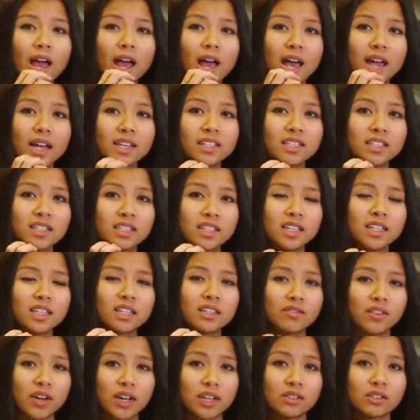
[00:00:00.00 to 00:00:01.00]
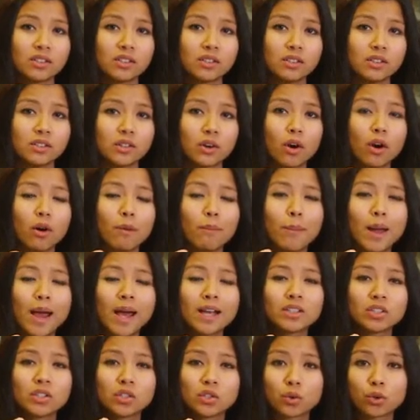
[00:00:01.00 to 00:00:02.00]
SD devices are
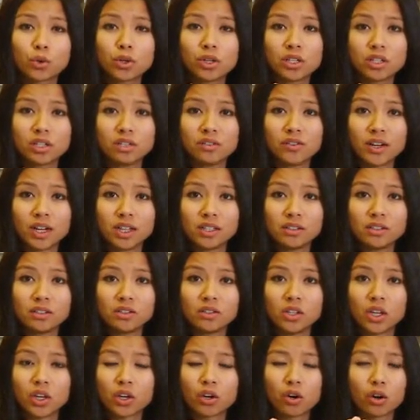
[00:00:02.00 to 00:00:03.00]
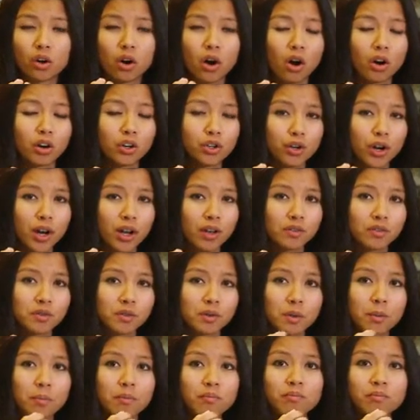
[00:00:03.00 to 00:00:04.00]
mass storage devices like our hard
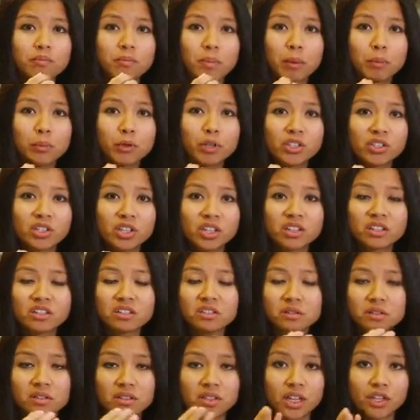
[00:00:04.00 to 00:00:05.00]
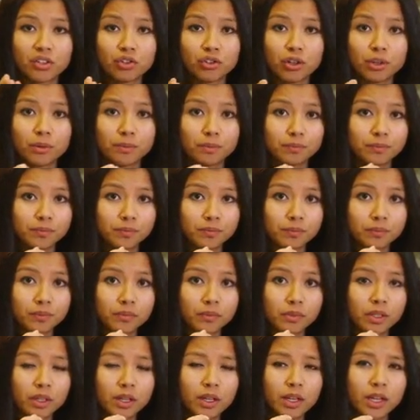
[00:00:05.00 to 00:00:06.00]
drives, memory sticks, etc.
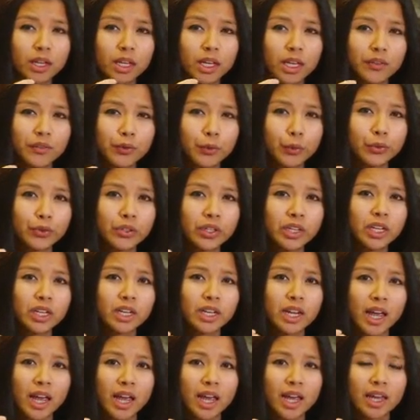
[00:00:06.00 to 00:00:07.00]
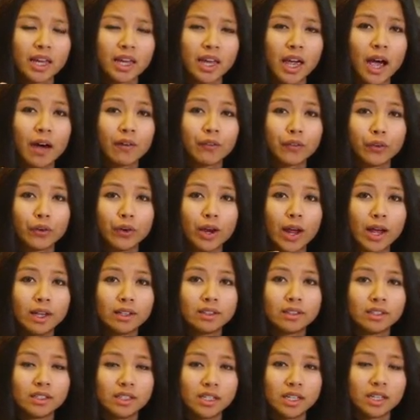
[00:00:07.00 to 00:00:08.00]
If you see an A after
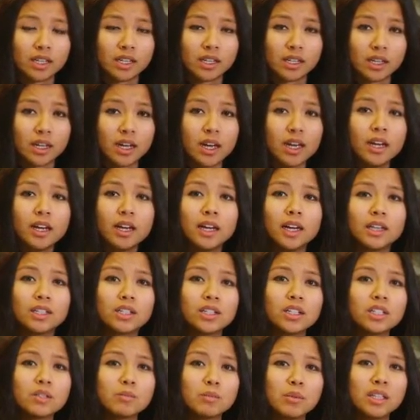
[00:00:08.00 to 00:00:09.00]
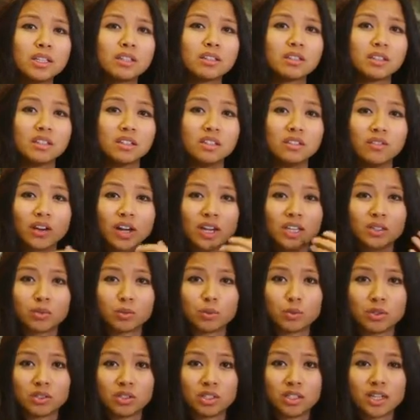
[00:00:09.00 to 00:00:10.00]
SD, it just means the device
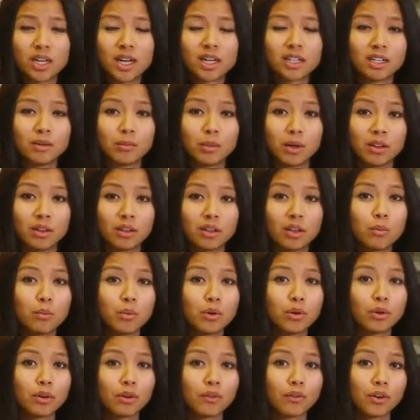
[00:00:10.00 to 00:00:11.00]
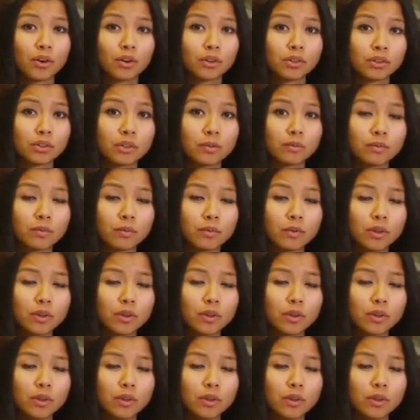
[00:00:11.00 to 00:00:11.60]
was detected by the computer first.